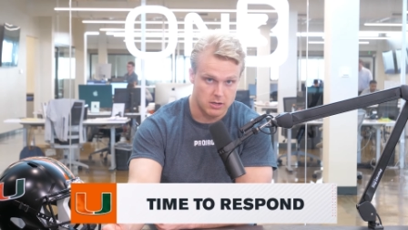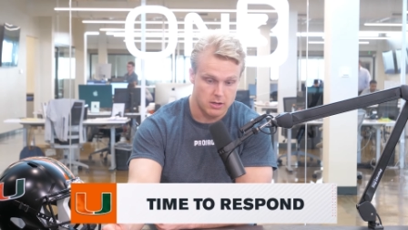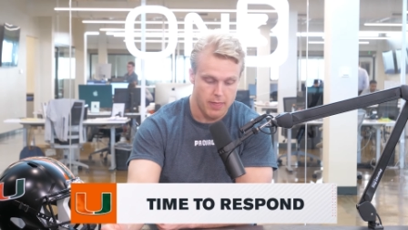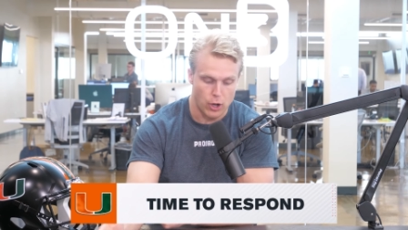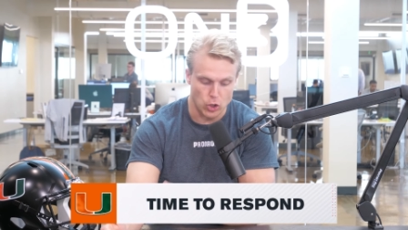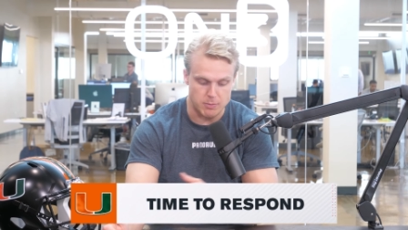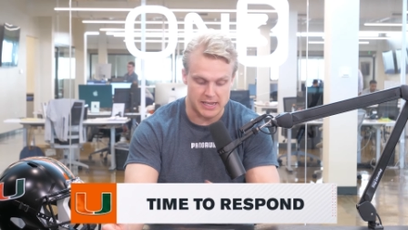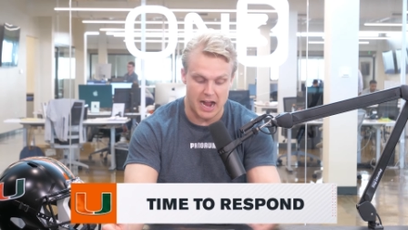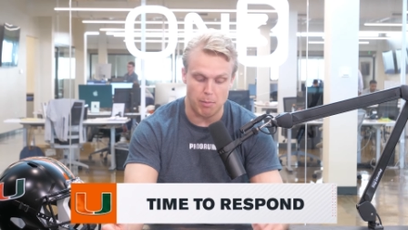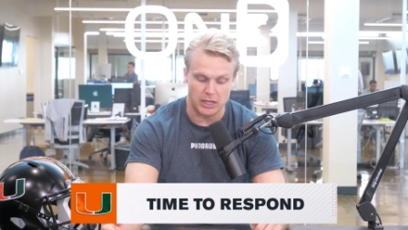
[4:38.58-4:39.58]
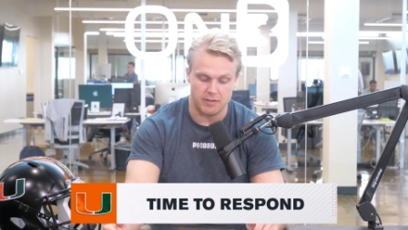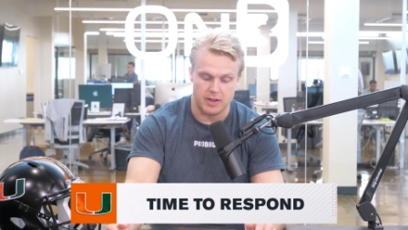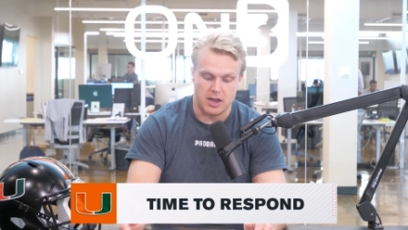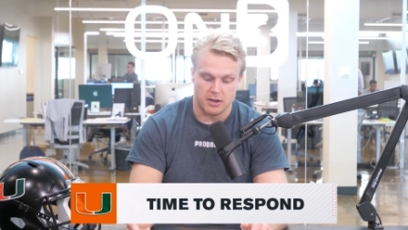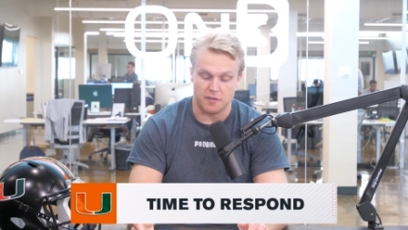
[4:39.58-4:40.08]
that ultimately, I believe,
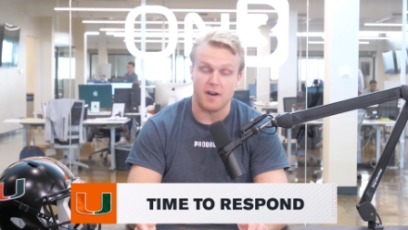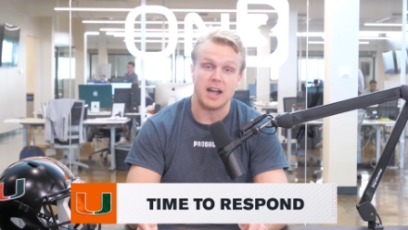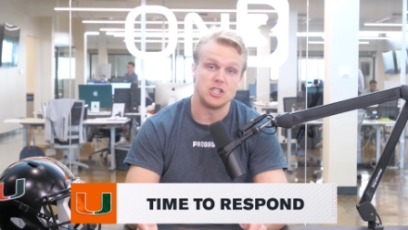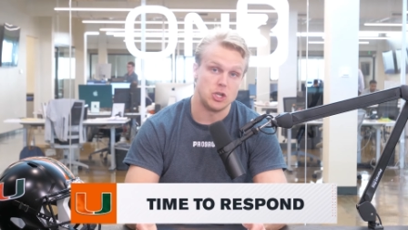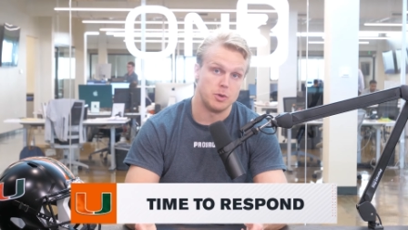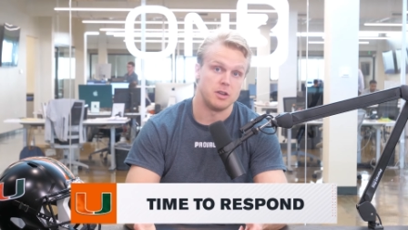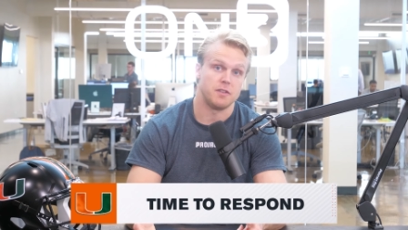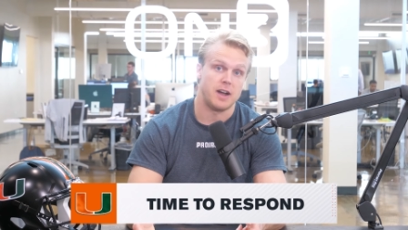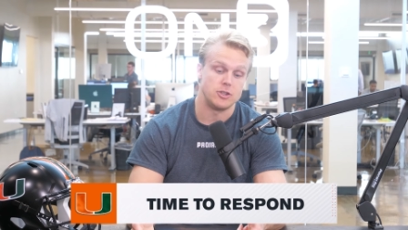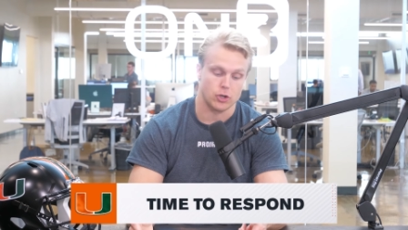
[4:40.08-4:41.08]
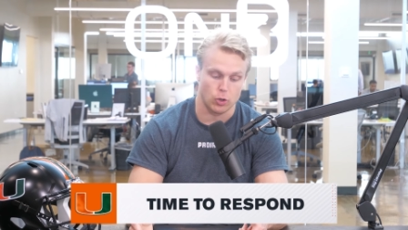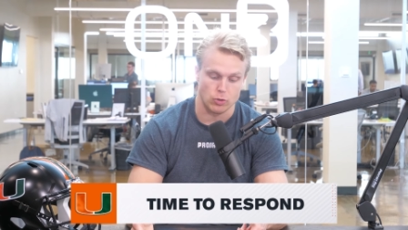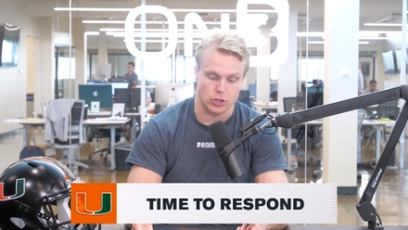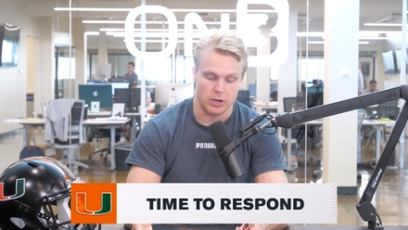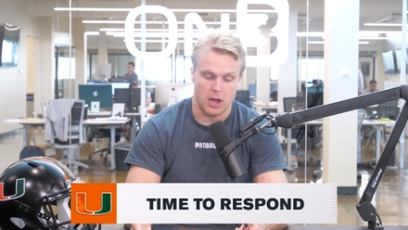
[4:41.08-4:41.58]
defines you and defines your
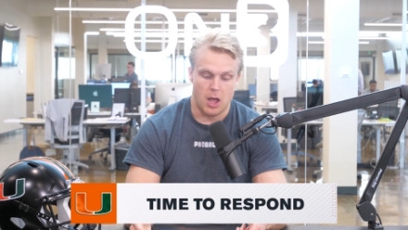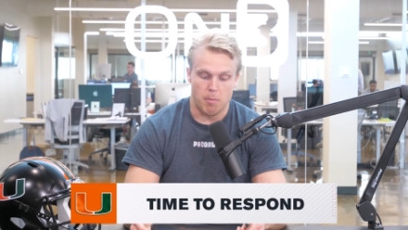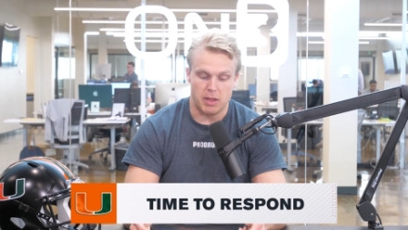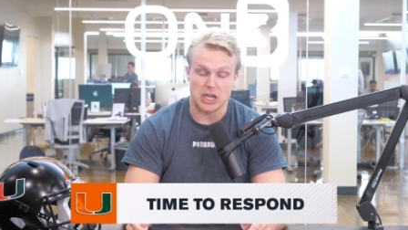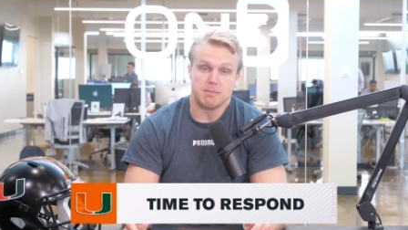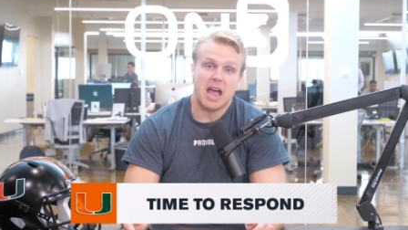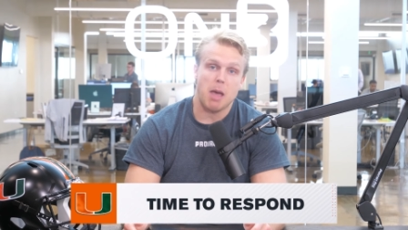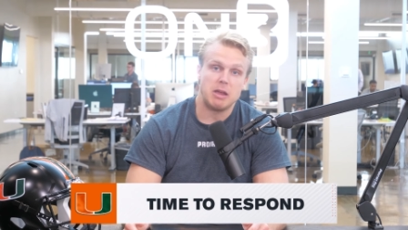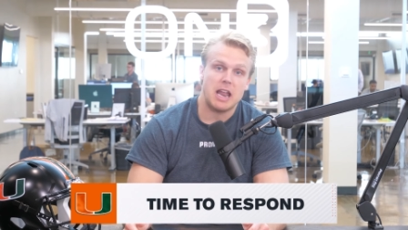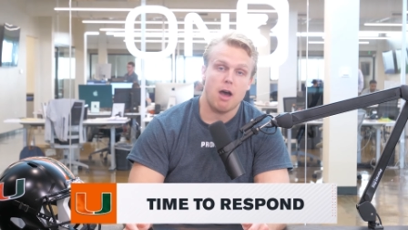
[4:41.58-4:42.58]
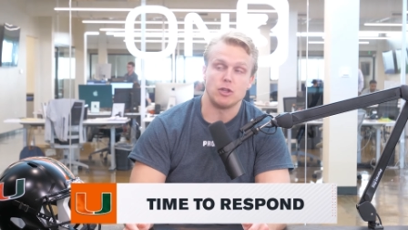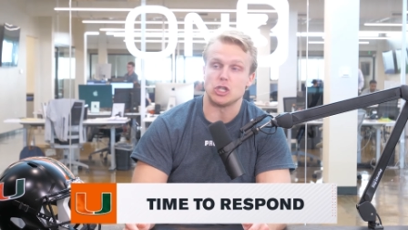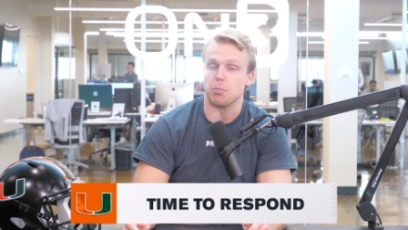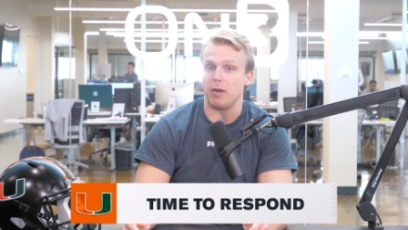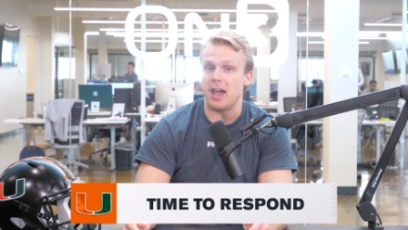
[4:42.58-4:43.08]
culture. Because Miami now, the
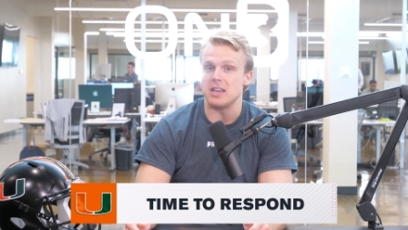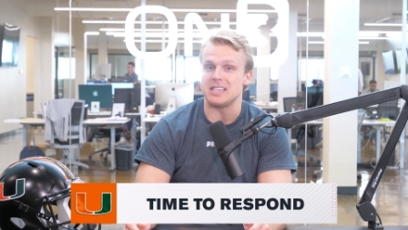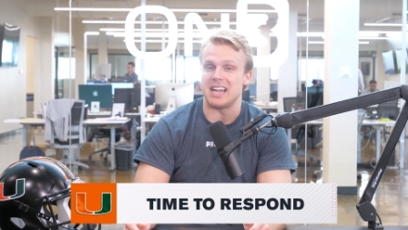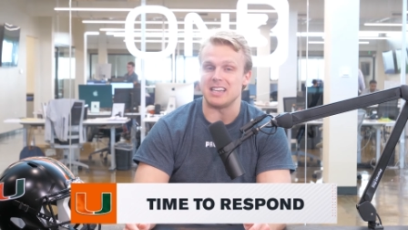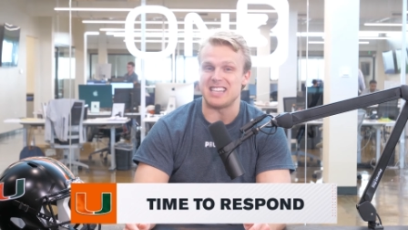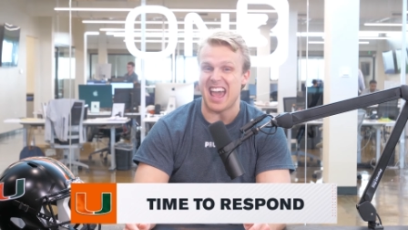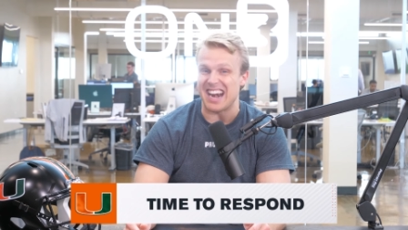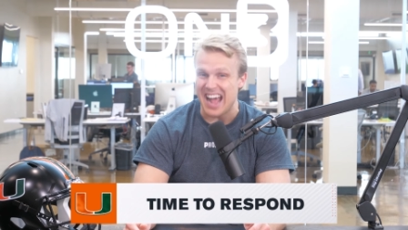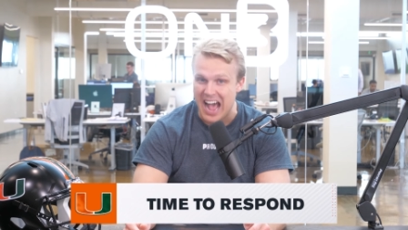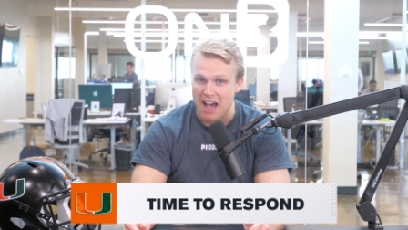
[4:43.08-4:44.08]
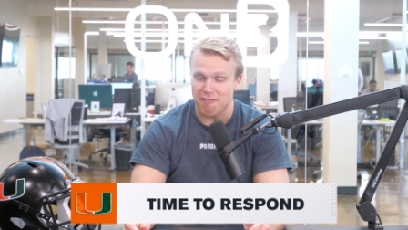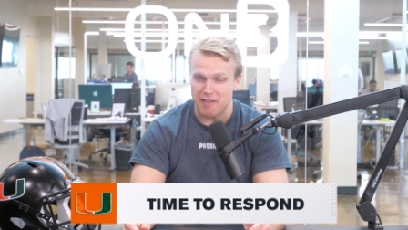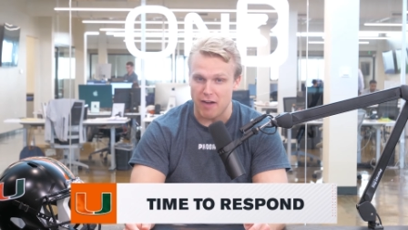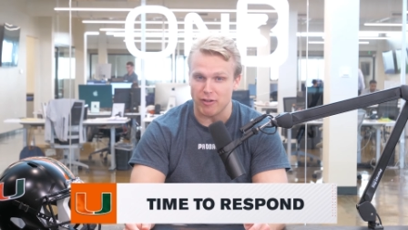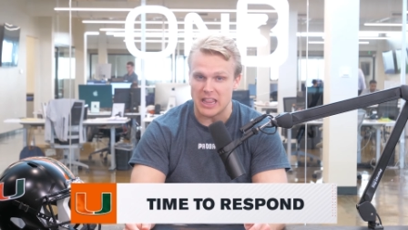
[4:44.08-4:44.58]
spread is at ten and a half,
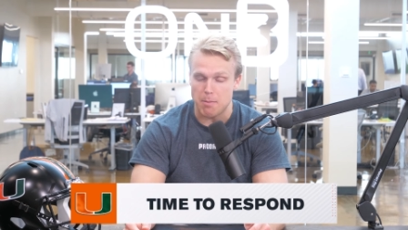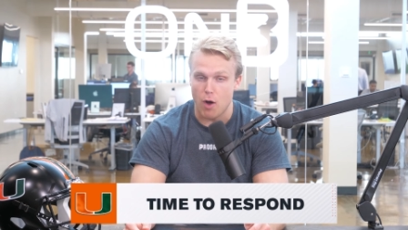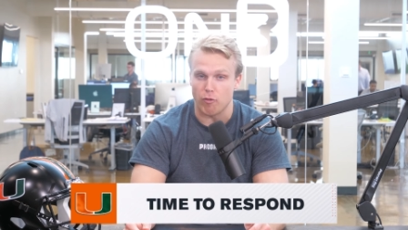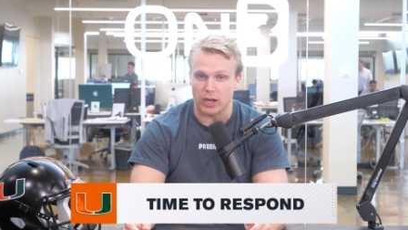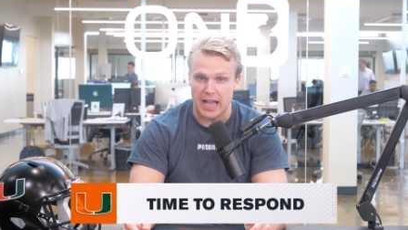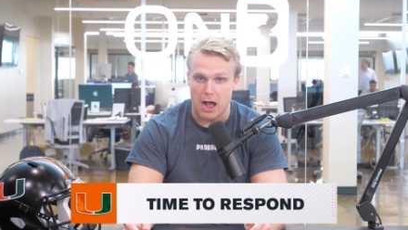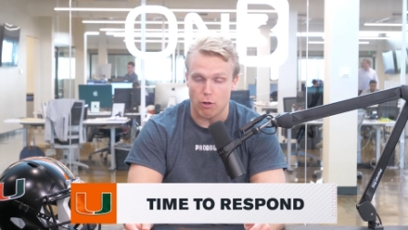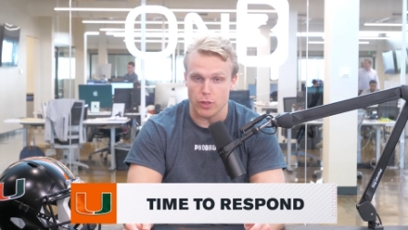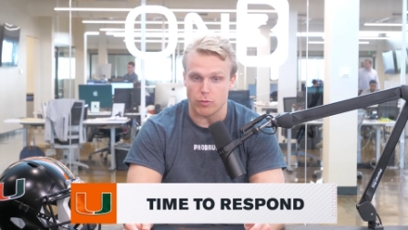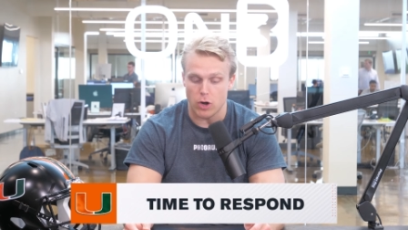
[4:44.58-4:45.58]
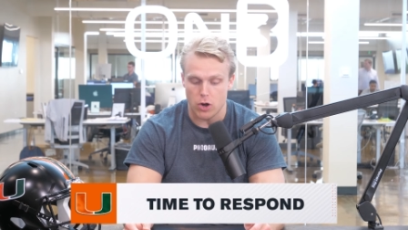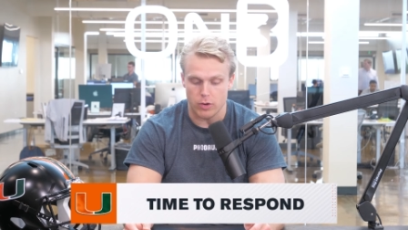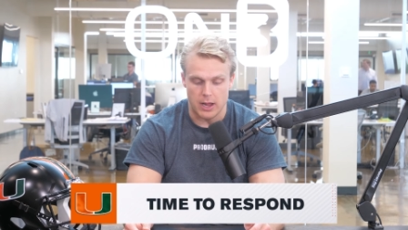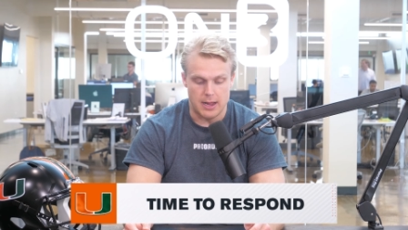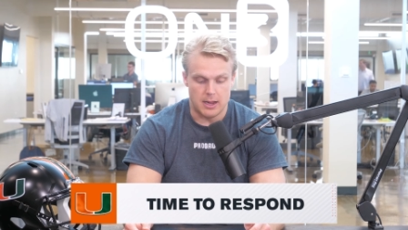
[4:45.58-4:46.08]
favoring them over Cal on the road.
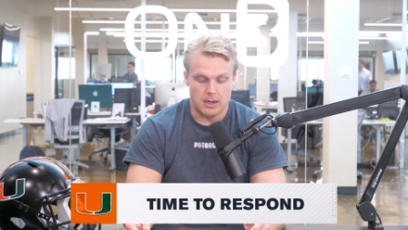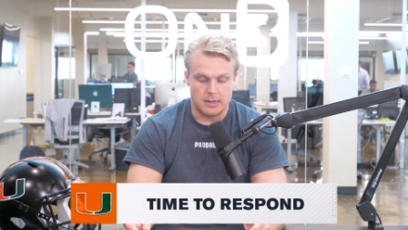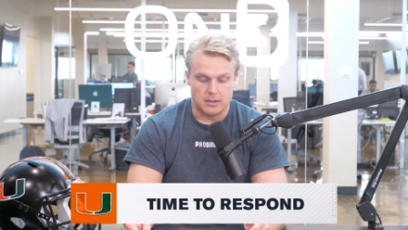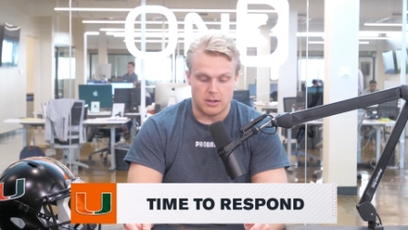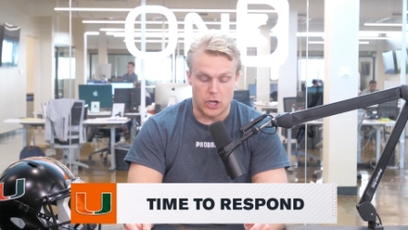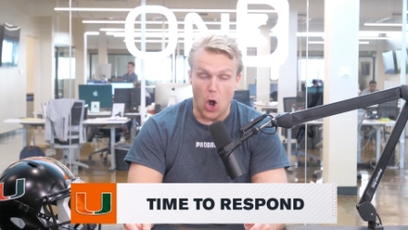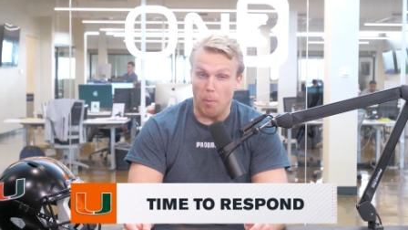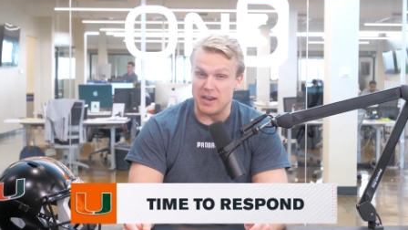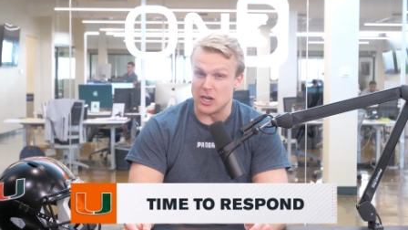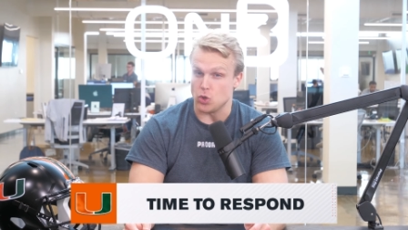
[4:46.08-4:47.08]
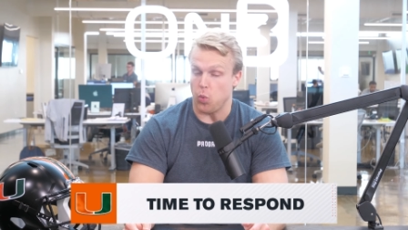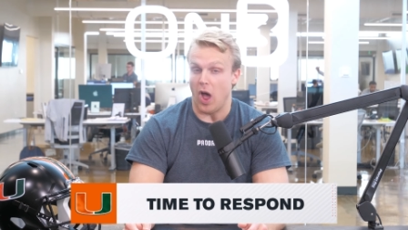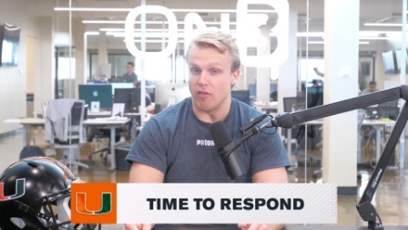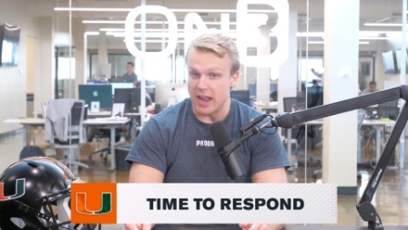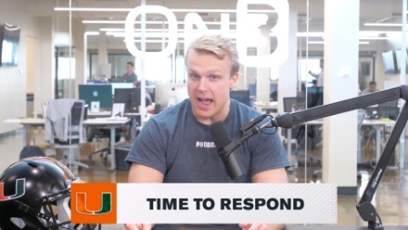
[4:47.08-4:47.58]
It opened at
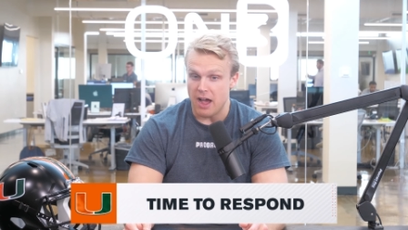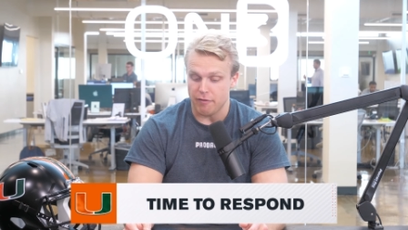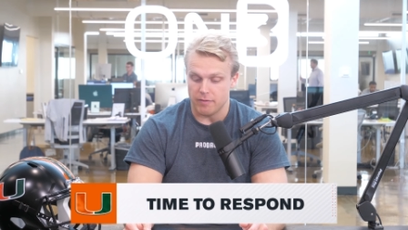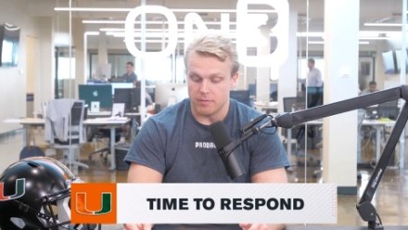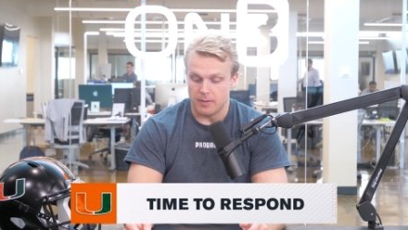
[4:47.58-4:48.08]
twelve and a half.